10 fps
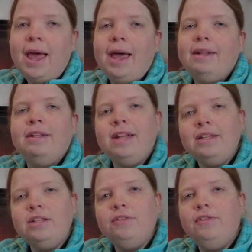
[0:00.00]
And
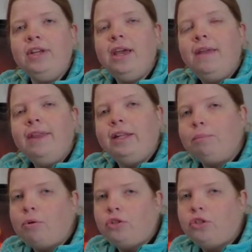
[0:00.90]
that's the fee that the
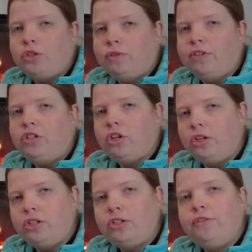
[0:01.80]
Postal Service
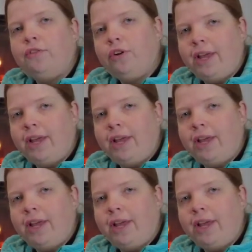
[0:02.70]
charges for